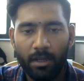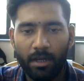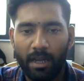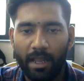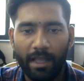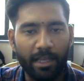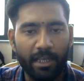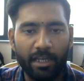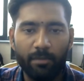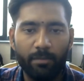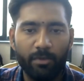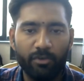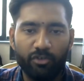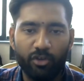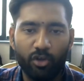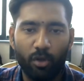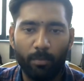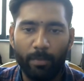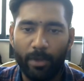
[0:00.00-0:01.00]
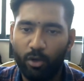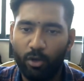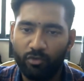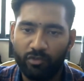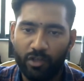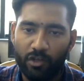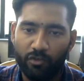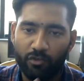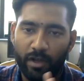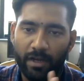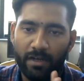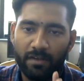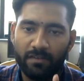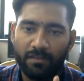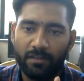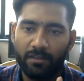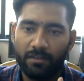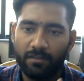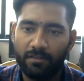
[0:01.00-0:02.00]
like inhibition of eicosanocytes
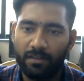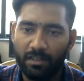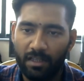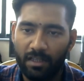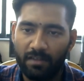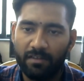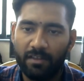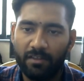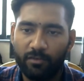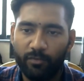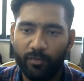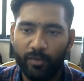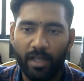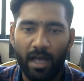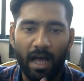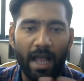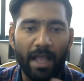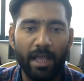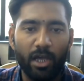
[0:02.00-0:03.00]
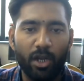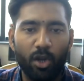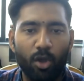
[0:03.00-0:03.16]
synthesis with a higher